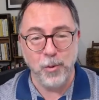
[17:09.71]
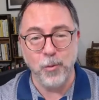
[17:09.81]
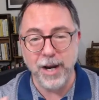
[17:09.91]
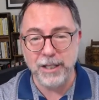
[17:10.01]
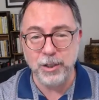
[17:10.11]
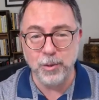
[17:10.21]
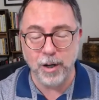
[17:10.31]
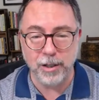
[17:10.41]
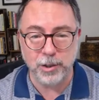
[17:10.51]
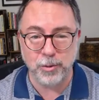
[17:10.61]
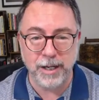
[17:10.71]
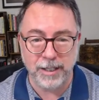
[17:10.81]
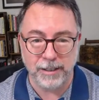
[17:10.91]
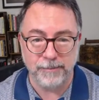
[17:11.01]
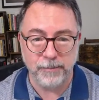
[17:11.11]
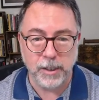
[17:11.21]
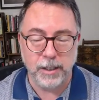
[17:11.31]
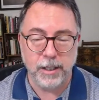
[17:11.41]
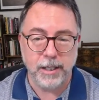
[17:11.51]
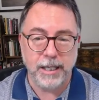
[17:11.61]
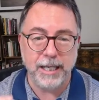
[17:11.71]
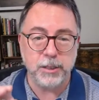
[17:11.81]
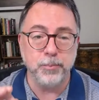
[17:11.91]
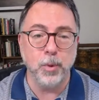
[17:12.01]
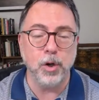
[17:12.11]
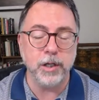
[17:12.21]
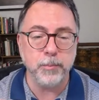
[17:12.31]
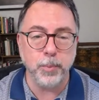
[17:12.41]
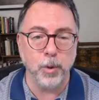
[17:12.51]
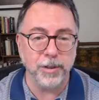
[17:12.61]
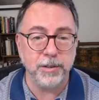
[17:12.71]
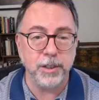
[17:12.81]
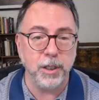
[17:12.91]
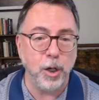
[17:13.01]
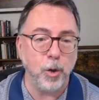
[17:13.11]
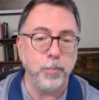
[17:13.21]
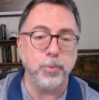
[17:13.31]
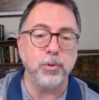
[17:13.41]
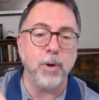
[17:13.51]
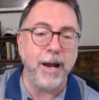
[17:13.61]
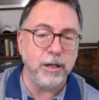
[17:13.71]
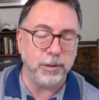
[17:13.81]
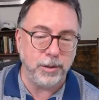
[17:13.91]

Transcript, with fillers: When you are trading, it's more important to know prior